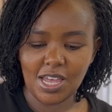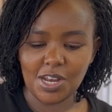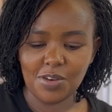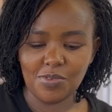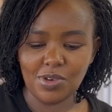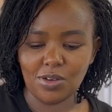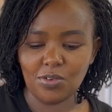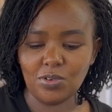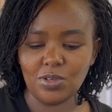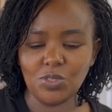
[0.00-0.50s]
And
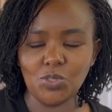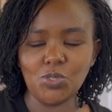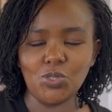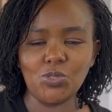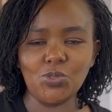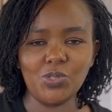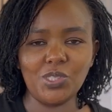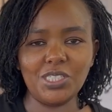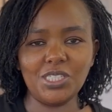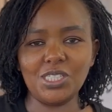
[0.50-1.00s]
we are going to
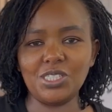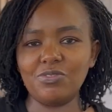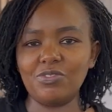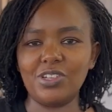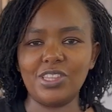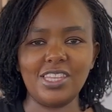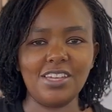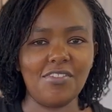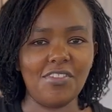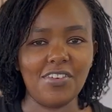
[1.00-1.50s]
do this
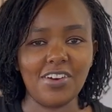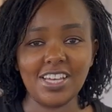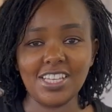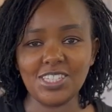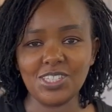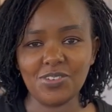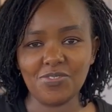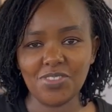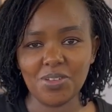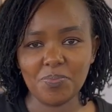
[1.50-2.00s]
for the
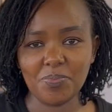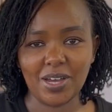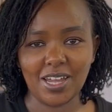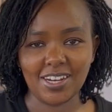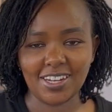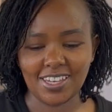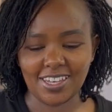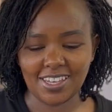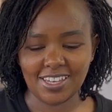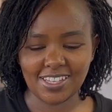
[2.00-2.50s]
rest of the
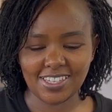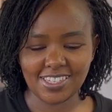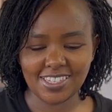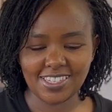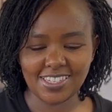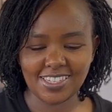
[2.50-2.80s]
pancakes.